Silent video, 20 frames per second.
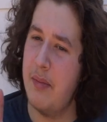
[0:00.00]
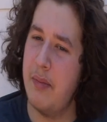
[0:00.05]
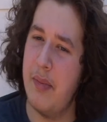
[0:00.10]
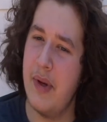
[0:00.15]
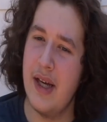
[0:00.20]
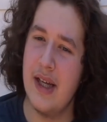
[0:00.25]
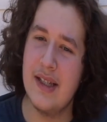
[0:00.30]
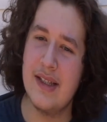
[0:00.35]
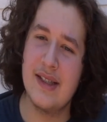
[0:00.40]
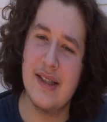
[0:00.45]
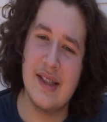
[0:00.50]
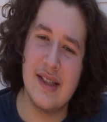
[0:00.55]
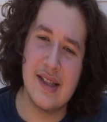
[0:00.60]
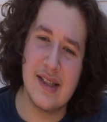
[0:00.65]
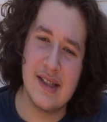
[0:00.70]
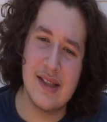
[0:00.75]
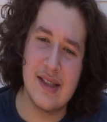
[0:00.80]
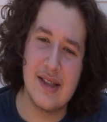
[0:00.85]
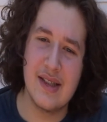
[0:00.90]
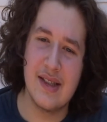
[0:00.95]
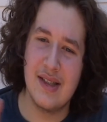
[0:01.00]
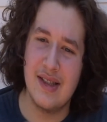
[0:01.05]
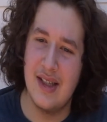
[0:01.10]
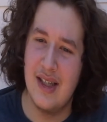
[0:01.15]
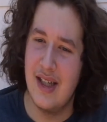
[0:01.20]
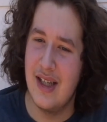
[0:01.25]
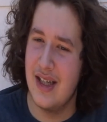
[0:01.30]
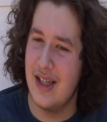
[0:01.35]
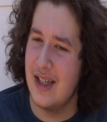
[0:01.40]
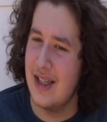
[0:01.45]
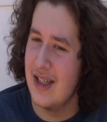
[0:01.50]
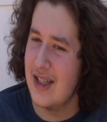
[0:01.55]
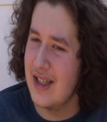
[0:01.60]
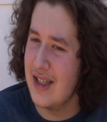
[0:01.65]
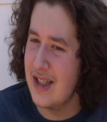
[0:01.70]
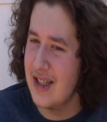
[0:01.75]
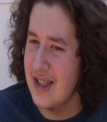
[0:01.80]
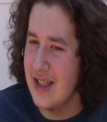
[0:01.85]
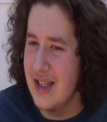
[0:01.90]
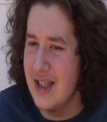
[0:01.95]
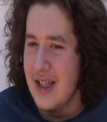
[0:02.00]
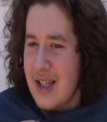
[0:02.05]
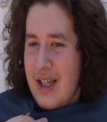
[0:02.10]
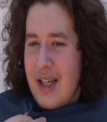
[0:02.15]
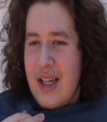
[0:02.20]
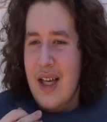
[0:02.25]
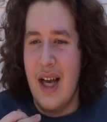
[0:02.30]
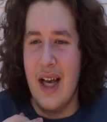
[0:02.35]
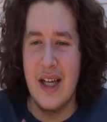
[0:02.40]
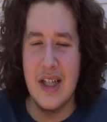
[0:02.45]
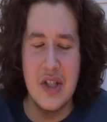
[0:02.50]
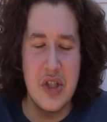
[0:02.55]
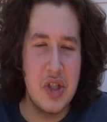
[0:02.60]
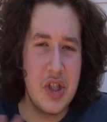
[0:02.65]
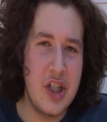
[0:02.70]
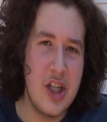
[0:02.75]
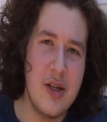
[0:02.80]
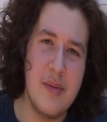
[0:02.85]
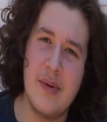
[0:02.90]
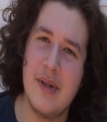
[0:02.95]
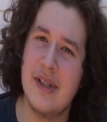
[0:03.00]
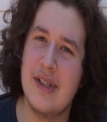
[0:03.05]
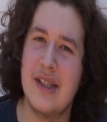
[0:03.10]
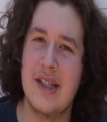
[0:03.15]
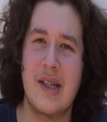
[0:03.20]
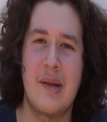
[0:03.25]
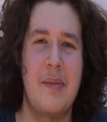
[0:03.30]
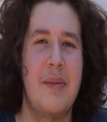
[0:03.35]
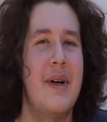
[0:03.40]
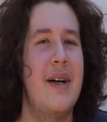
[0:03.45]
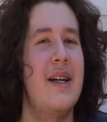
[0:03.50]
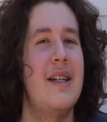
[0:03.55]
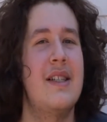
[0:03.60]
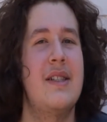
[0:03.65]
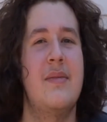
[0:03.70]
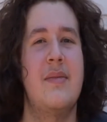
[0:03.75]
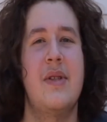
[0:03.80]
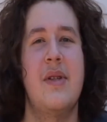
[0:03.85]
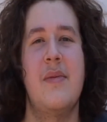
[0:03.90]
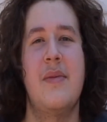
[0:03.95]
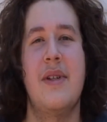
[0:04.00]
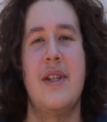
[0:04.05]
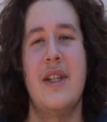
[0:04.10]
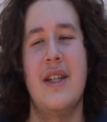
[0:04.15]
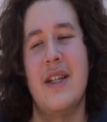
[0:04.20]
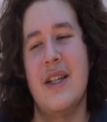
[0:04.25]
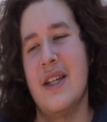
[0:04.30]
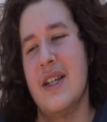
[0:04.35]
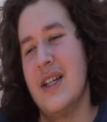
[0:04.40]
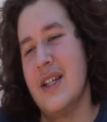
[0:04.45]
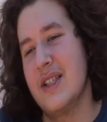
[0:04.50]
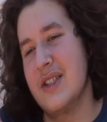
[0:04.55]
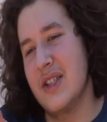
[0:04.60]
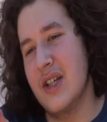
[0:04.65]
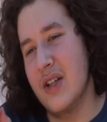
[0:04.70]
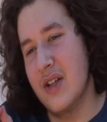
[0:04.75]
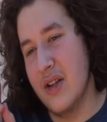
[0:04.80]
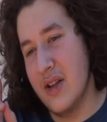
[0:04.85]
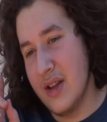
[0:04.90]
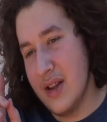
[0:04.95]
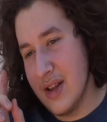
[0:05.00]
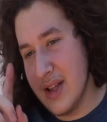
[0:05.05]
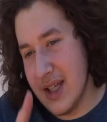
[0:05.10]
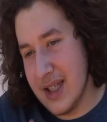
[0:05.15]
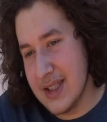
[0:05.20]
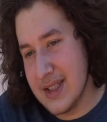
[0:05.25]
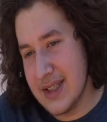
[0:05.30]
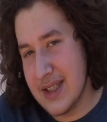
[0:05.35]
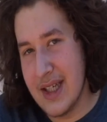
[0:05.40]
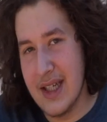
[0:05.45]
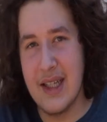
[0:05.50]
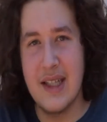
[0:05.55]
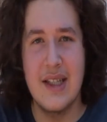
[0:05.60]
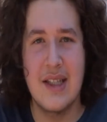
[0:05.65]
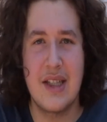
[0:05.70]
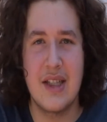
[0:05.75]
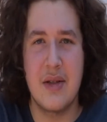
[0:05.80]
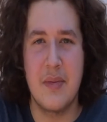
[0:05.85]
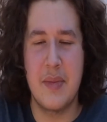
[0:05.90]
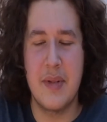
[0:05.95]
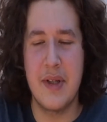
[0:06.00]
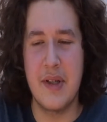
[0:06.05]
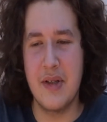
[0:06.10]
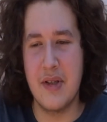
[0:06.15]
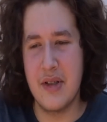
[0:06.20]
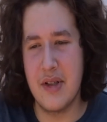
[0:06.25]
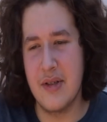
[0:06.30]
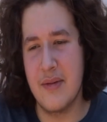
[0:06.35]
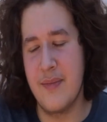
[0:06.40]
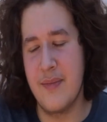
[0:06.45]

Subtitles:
basics, like as cheap as it could possibly be, so let's get into the build.